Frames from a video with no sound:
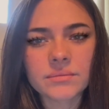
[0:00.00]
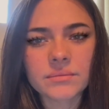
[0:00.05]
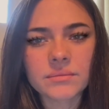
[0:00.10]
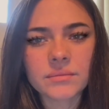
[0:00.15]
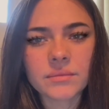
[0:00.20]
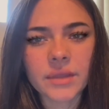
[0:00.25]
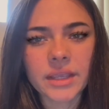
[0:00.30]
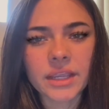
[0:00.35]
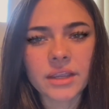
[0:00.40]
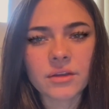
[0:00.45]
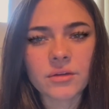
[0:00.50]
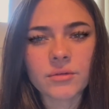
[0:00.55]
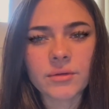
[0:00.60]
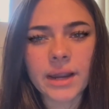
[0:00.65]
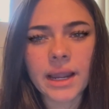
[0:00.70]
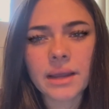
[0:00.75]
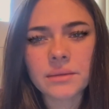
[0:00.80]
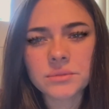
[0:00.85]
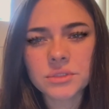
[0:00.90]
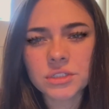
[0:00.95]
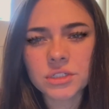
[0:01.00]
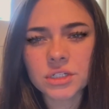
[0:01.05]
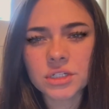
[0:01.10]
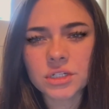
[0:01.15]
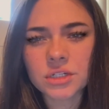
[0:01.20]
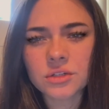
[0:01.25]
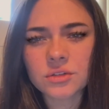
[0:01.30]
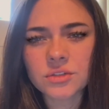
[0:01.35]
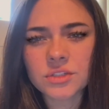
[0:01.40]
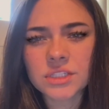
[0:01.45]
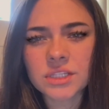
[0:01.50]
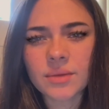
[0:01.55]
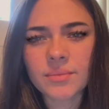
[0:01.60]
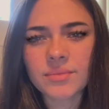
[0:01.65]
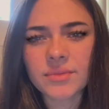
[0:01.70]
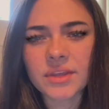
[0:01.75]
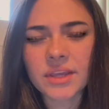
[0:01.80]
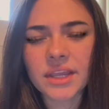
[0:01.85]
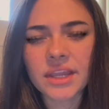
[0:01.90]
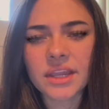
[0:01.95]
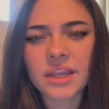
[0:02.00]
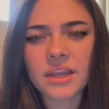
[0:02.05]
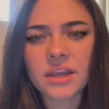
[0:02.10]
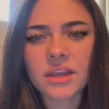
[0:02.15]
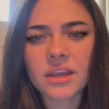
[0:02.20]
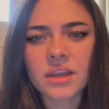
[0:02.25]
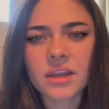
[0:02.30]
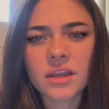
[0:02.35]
like grabbed her or something.